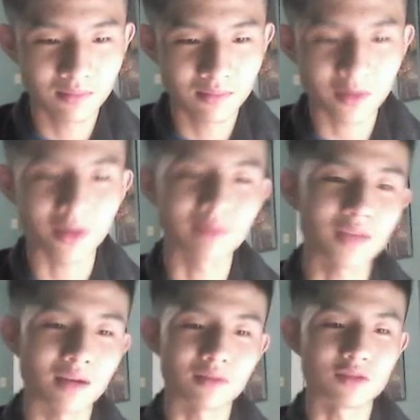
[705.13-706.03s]
Okay, yeah,
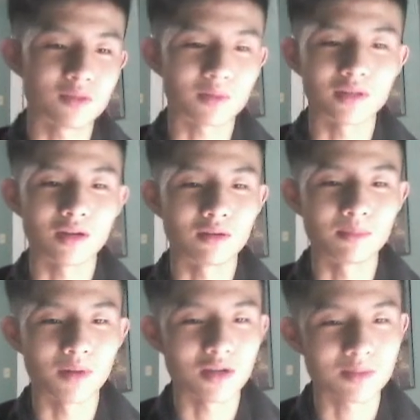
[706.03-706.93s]
you just print out
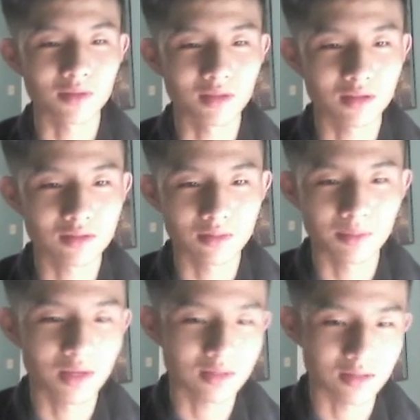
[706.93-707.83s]
impossible at the end. So
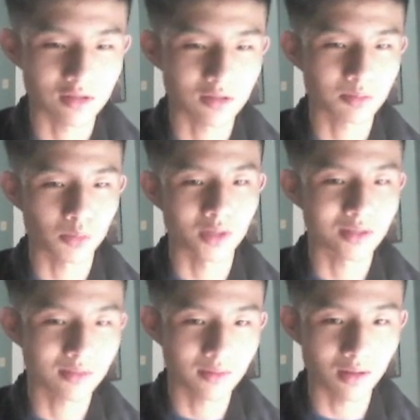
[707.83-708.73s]
PS is just print.
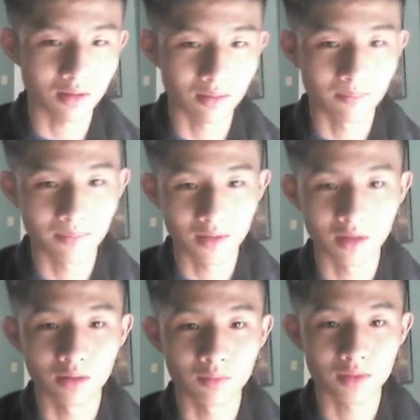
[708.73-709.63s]

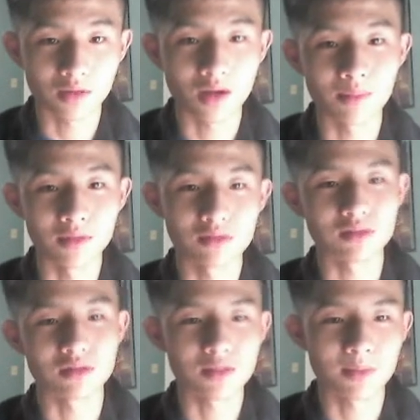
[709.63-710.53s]
And with the comma, it just
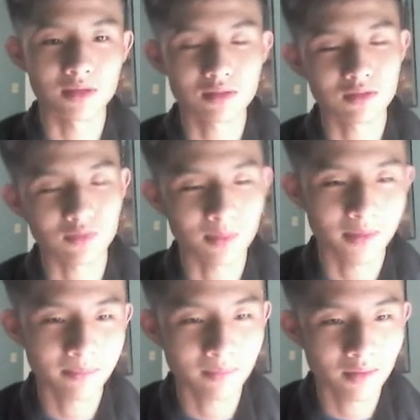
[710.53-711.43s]
does spaces for me.
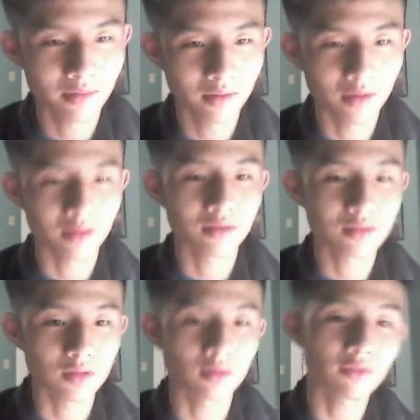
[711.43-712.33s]
And
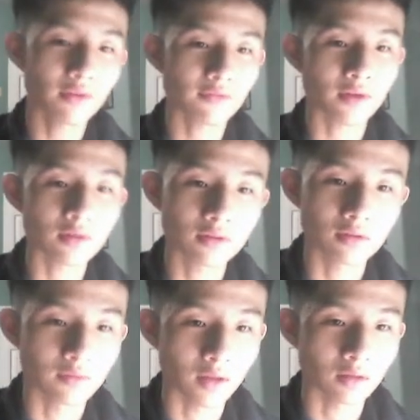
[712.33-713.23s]
so if I found a
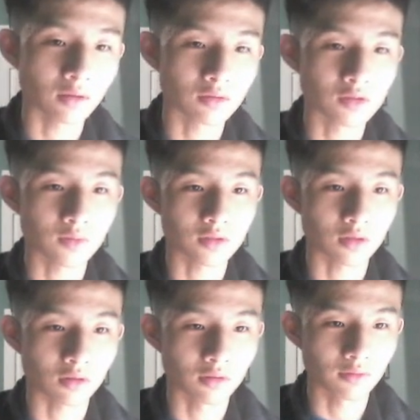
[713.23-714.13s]
value, I'll just
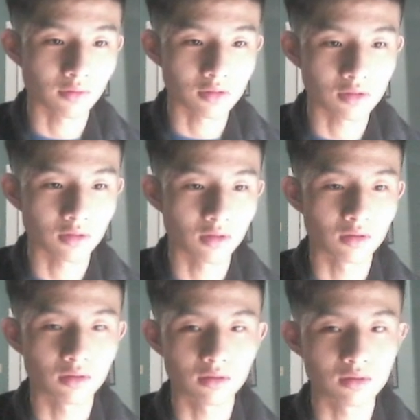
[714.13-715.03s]
return the function and
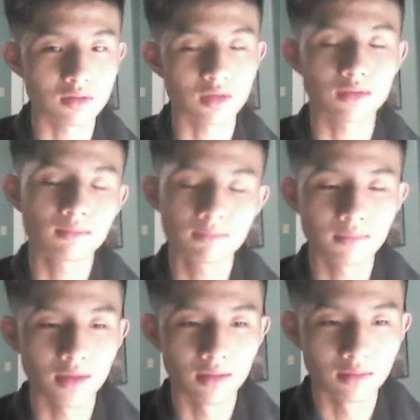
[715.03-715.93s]
just like
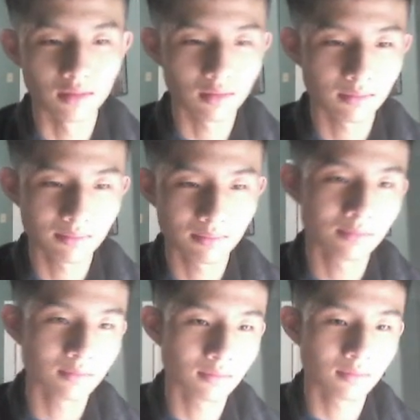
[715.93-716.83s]
end the,
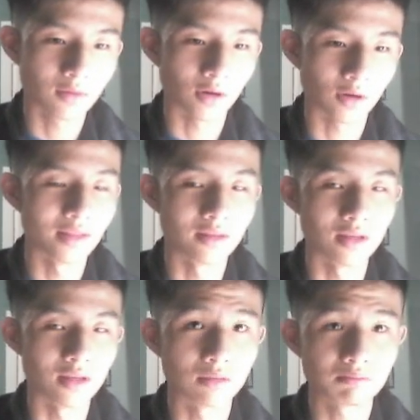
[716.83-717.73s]
or end
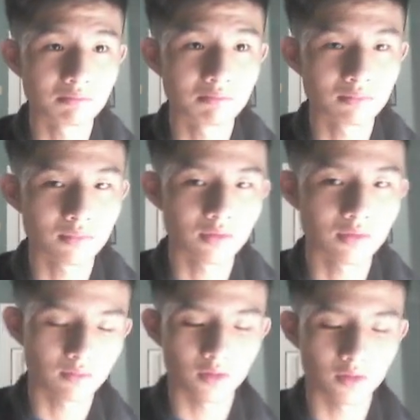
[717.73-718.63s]
the,
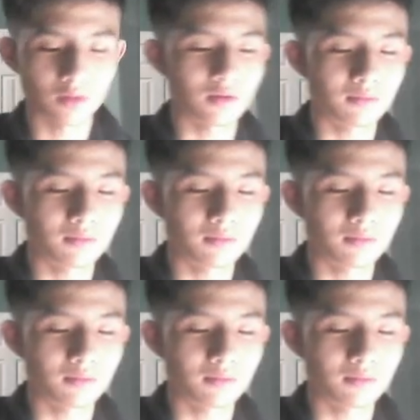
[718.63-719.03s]
what do you call it?